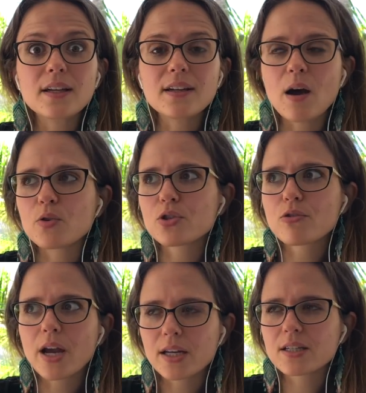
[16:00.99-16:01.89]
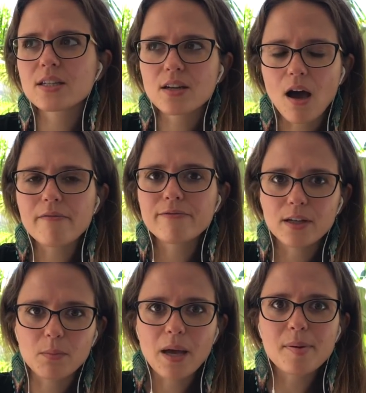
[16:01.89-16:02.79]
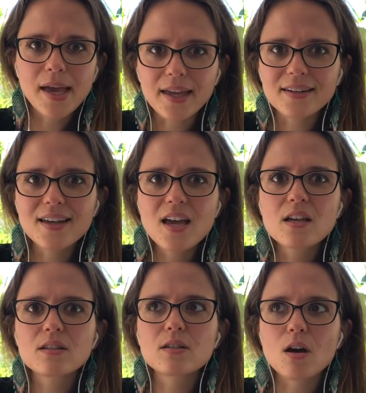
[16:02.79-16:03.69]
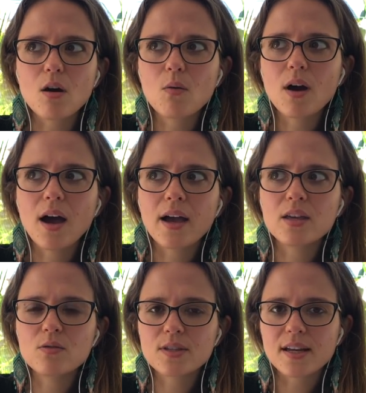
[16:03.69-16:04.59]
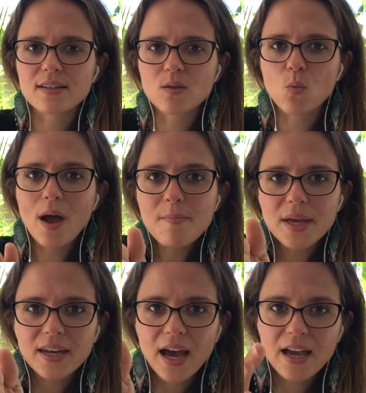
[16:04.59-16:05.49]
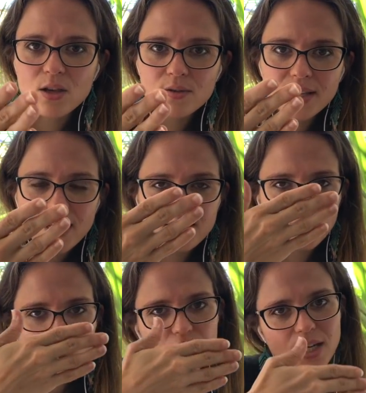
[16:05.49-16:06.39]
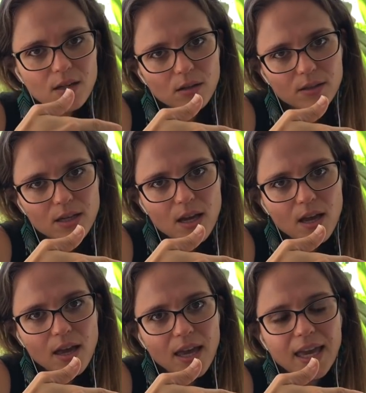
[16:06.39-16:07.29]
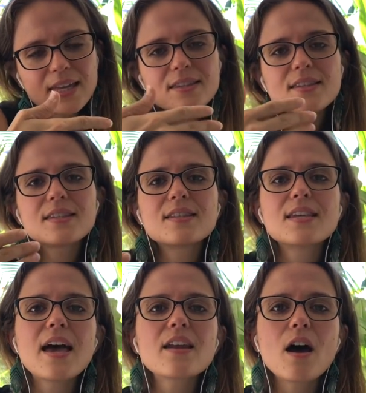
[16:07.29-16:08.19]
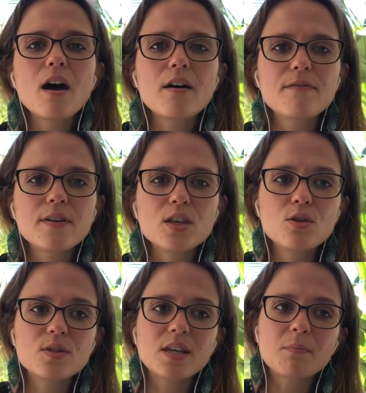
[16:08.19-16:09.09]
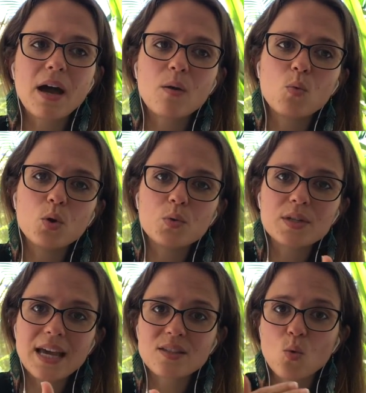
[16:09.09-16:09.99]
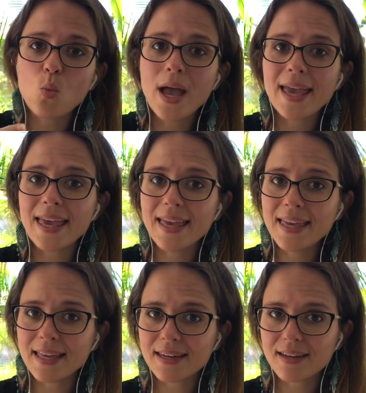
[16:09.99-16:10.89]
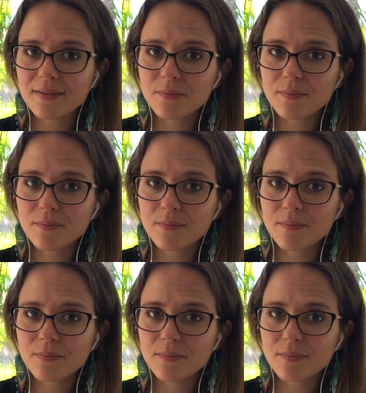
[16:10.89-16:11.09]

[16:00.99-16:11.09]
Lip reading: it. I was trained to not feel my pain. So I use it as a weapon. I use it as a shield instead of using my wound as a way in.